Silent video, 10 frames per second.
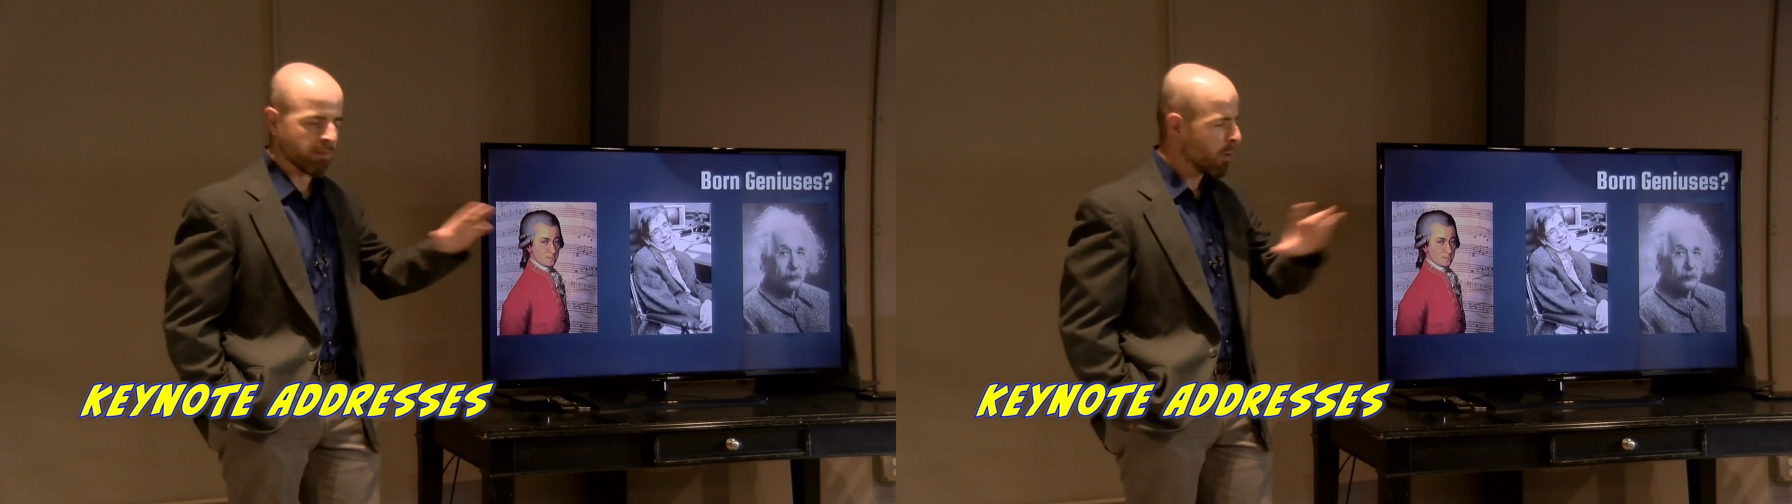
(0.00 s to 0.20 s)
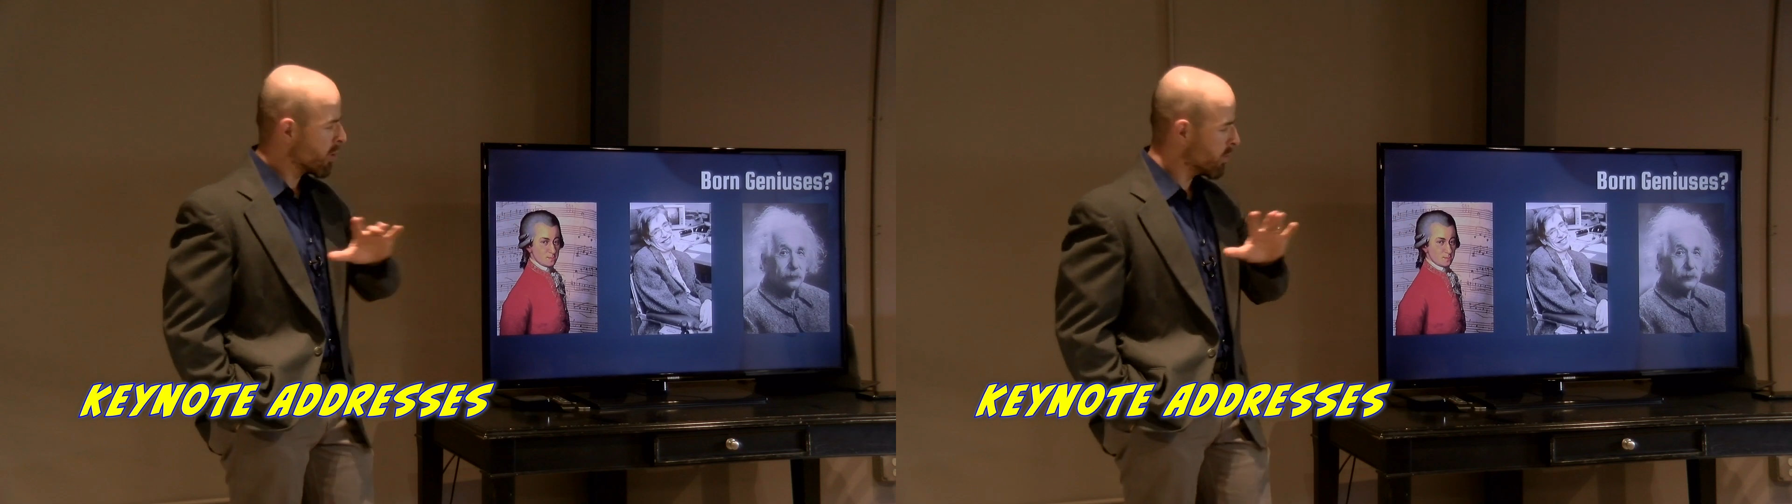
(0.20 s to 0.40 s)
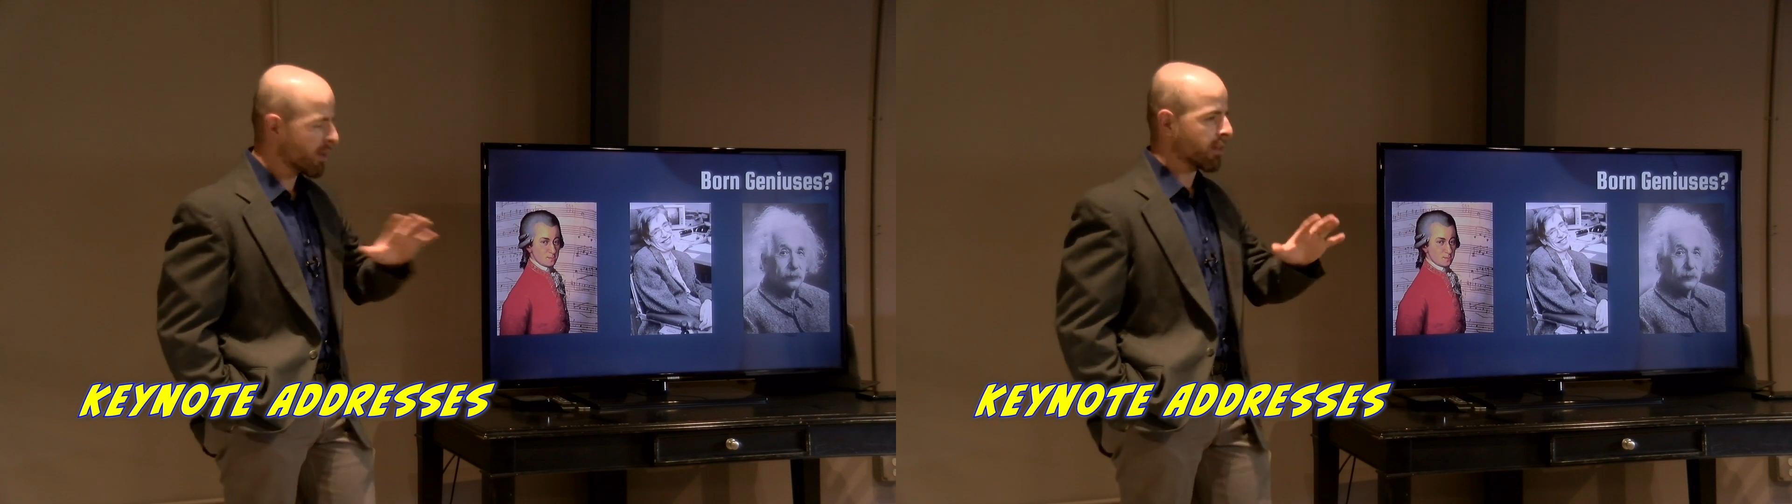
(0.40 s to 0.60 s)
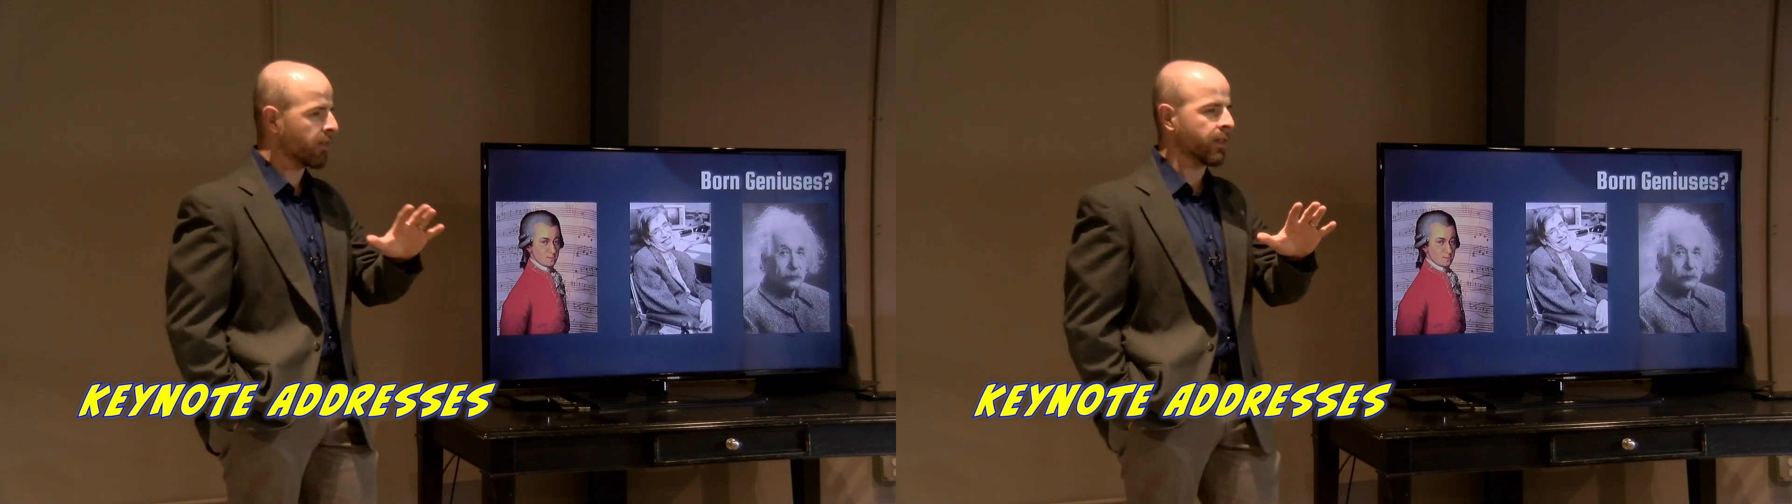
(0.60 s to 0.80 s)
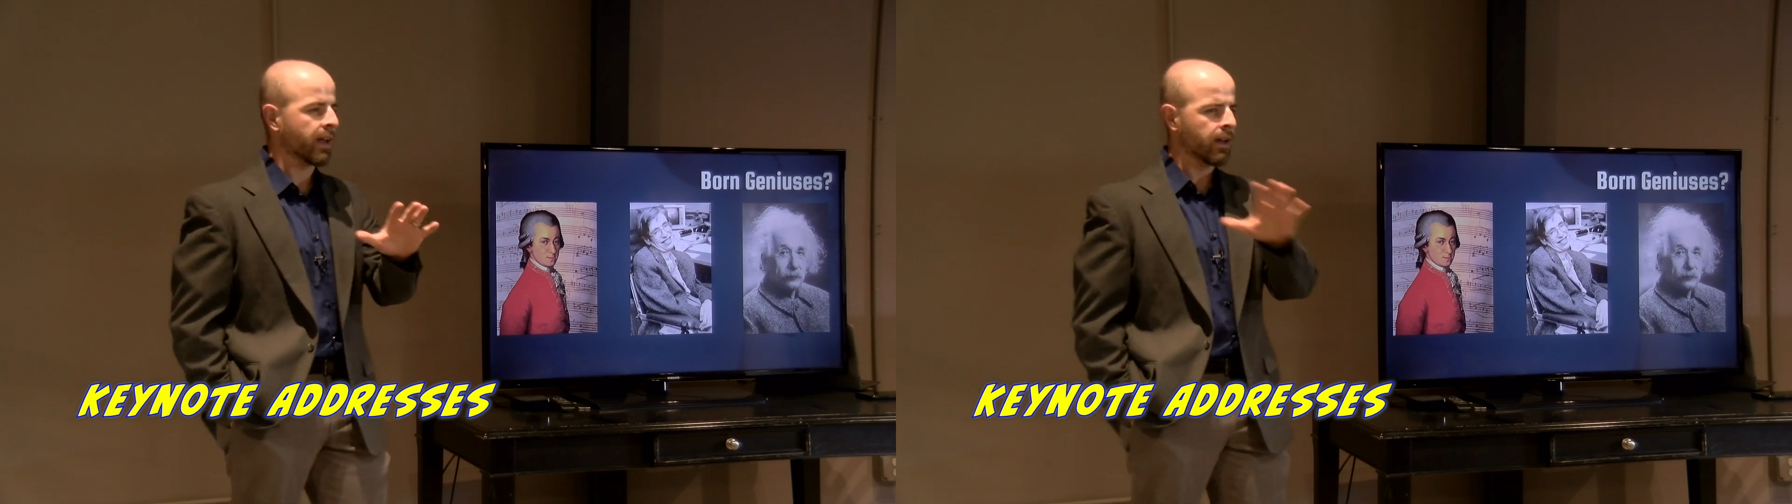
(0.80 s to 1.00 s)
born with
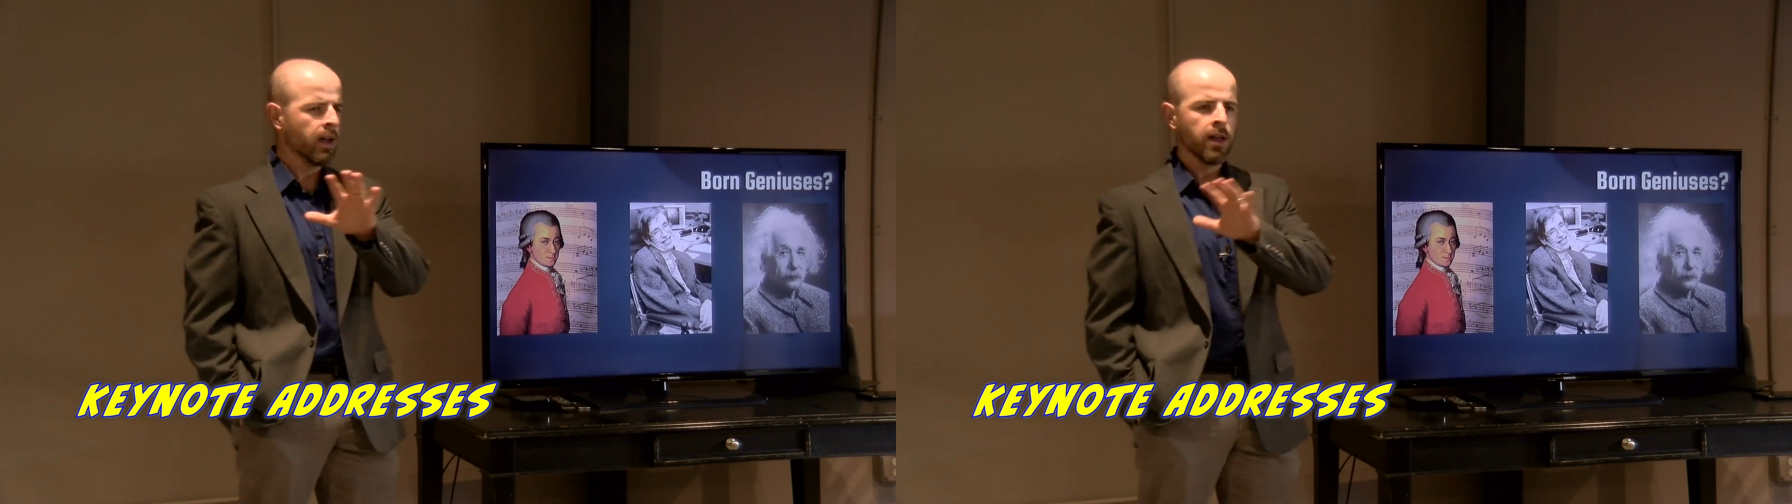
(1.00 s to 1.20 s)
something